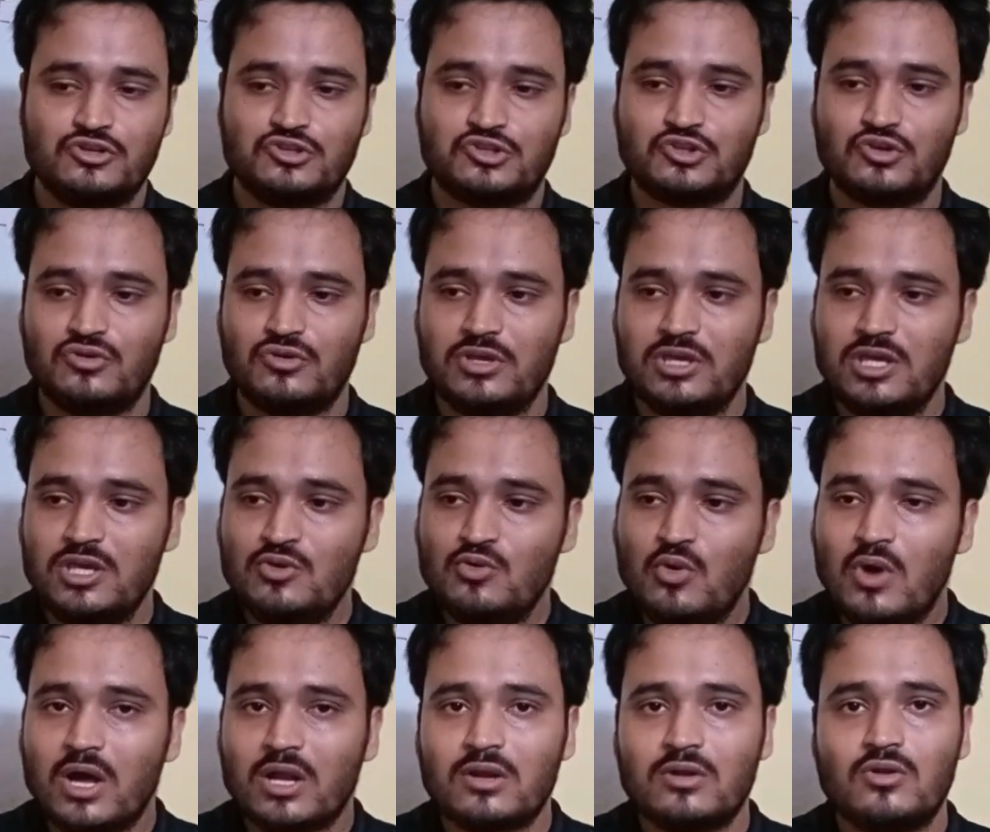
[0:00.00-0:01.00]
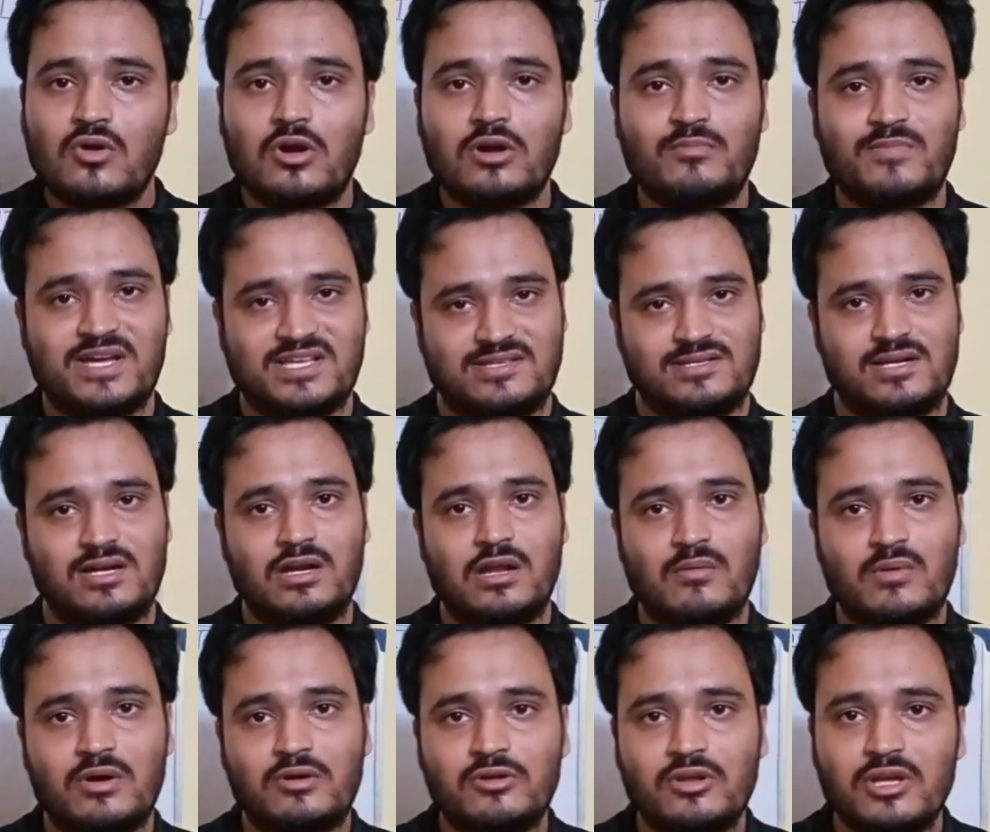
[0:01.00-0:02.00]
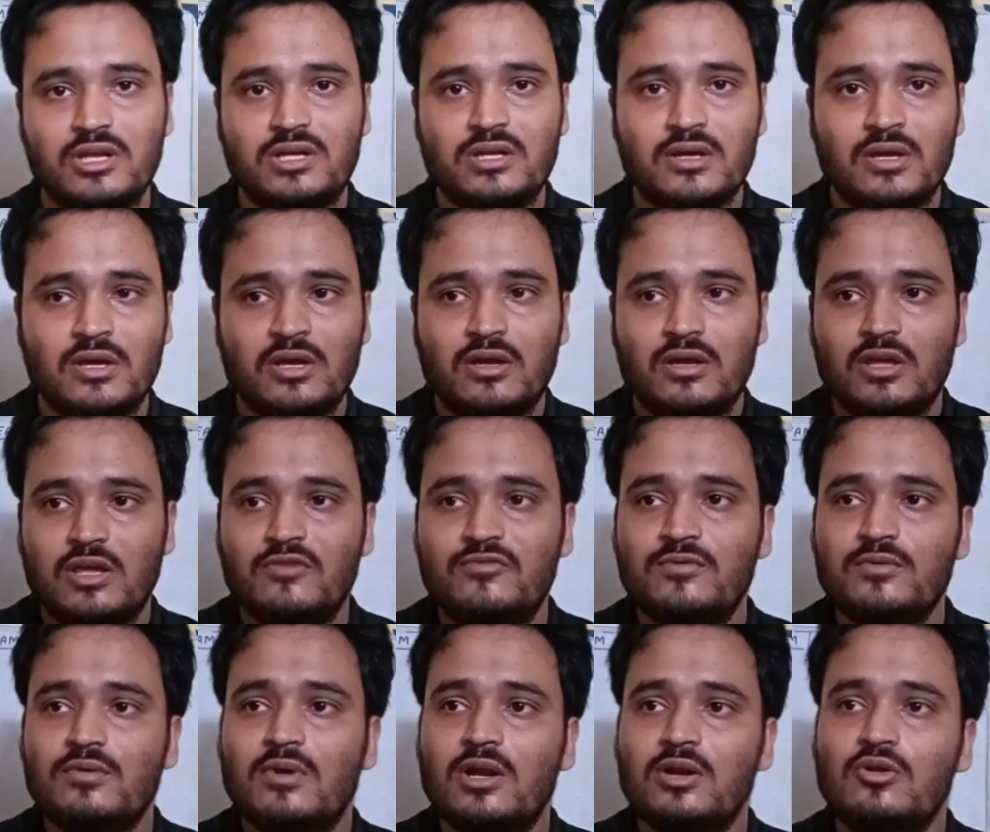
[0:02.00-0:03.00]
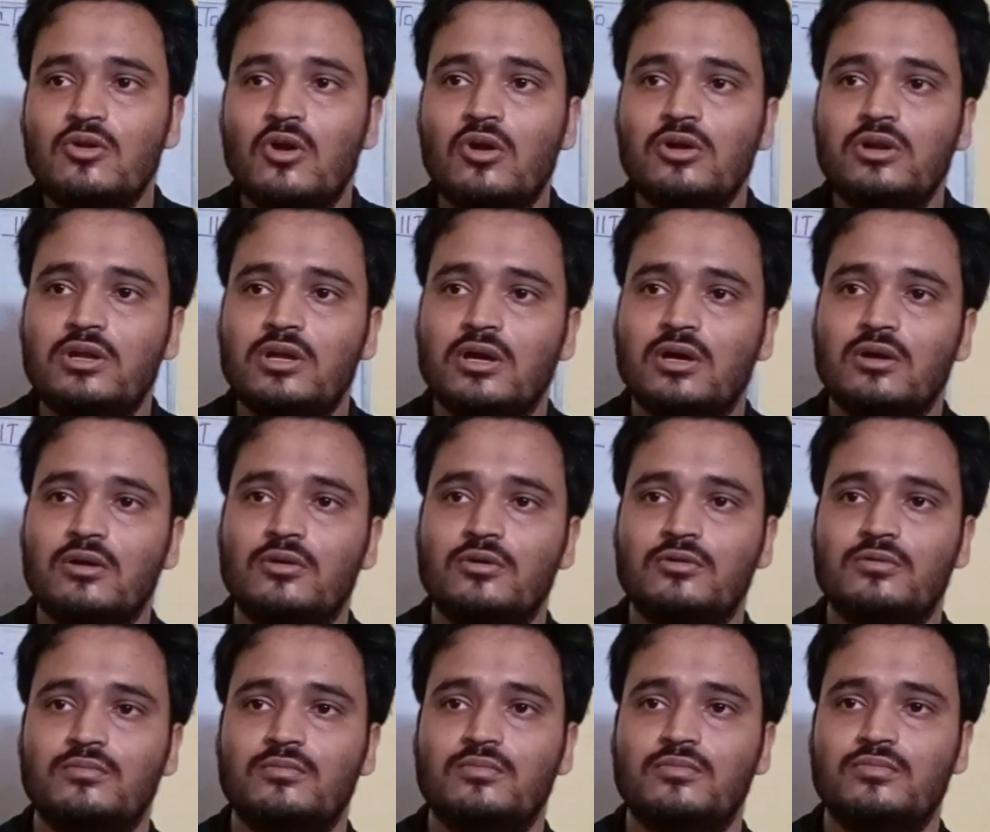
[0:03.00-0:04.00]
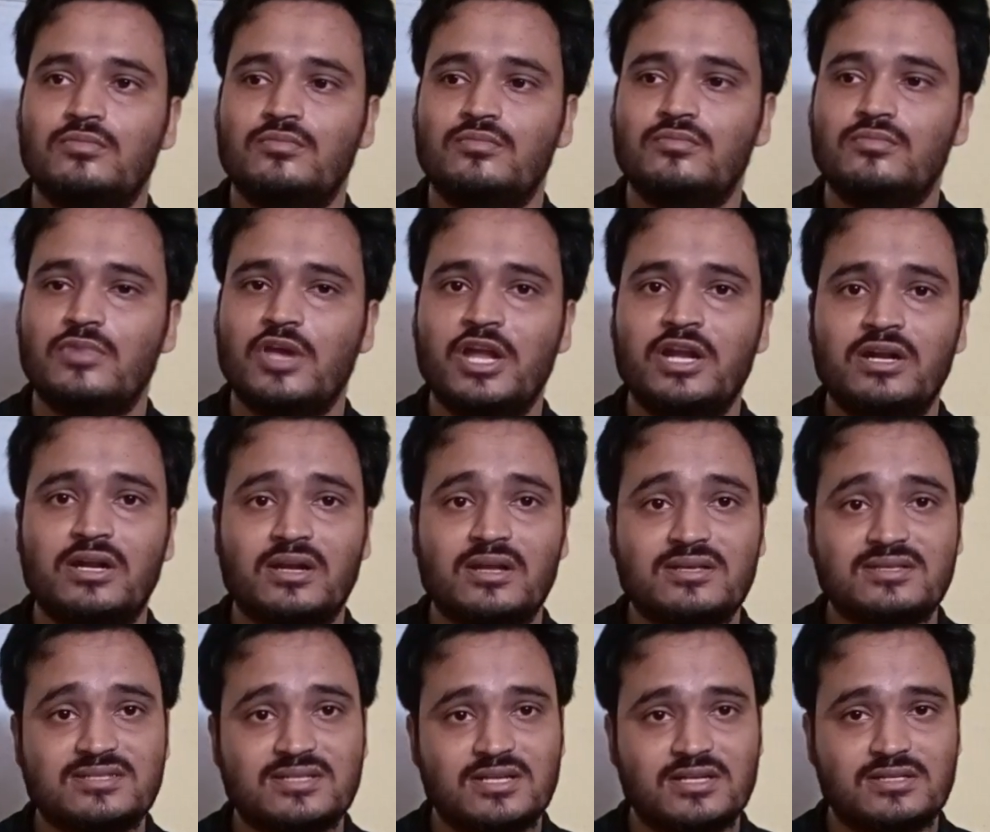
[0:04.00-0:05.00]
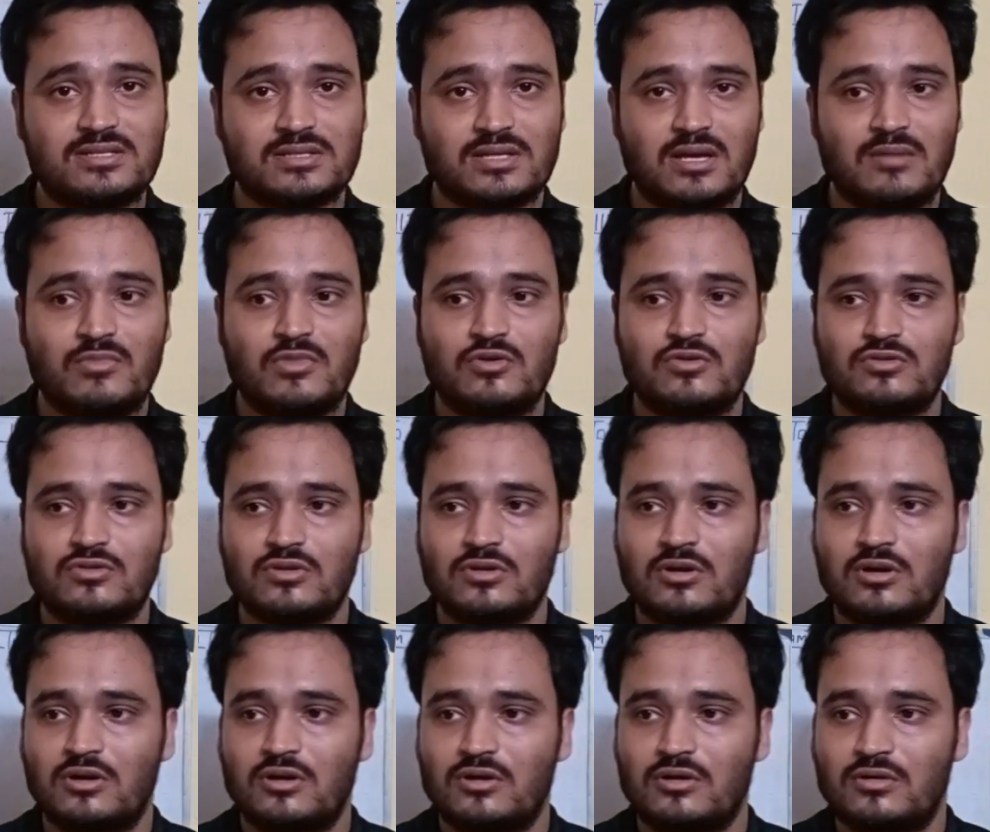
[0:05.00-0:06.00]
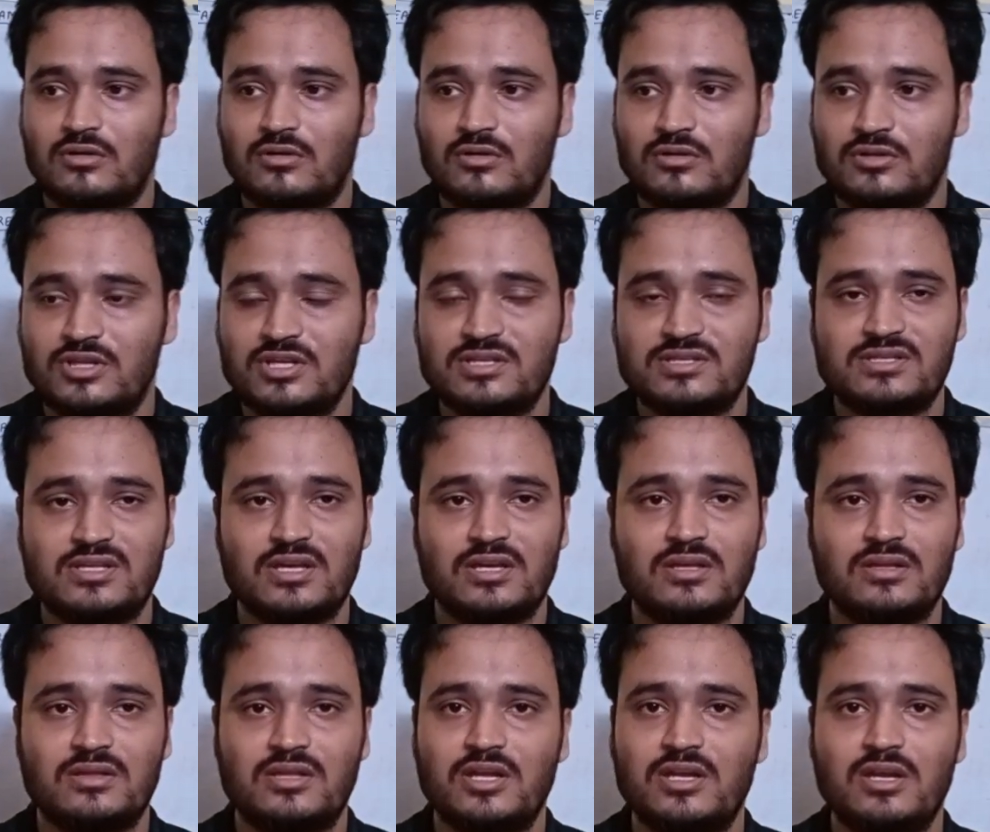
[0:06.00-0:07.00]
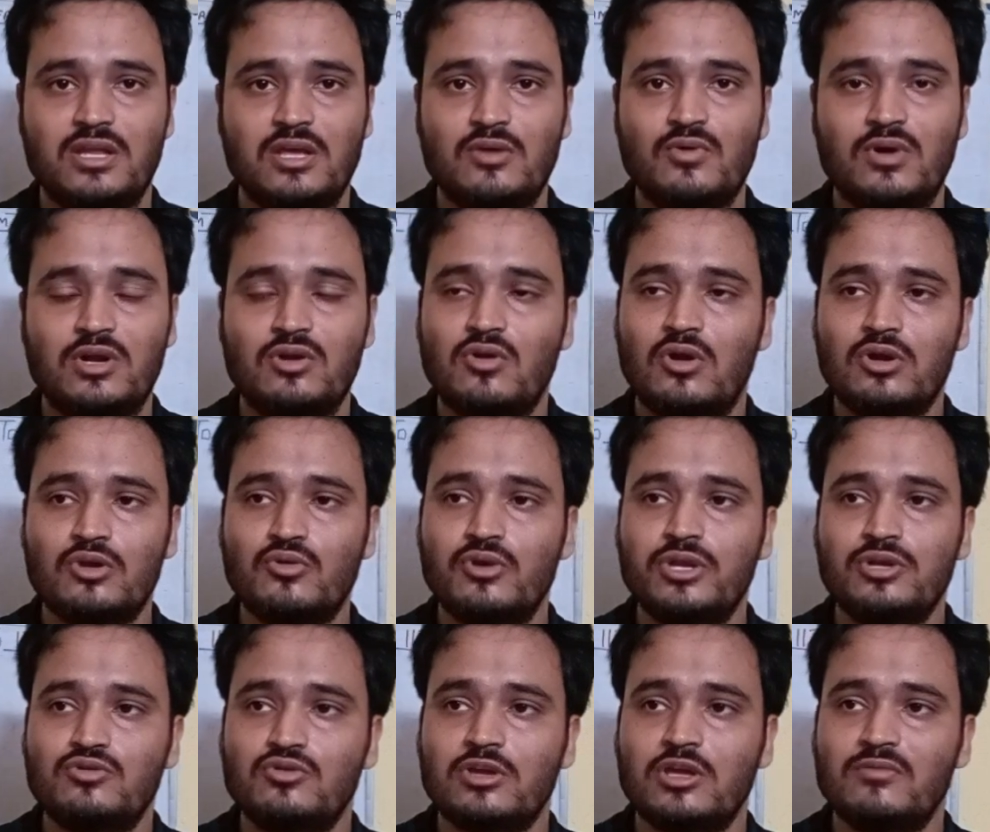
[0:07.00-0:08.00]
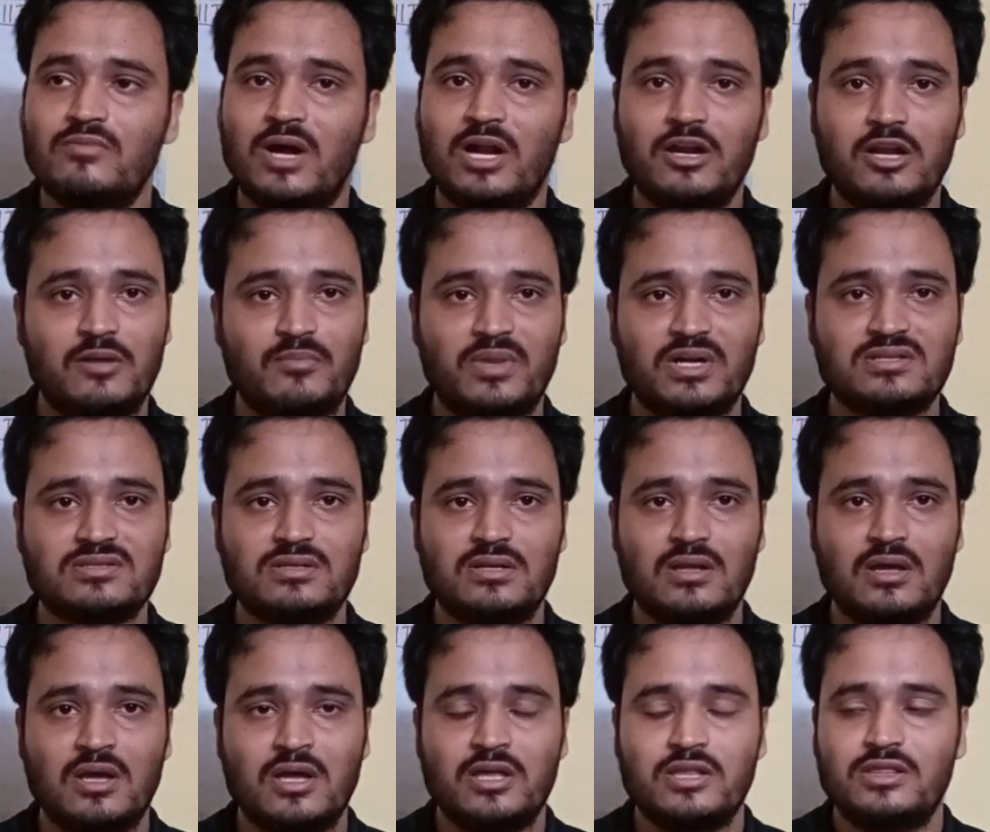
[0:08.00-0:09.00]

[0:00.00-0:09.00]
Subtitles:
So you are not passionate about it, if you are not interested about this thing, then you are not going to give 100%.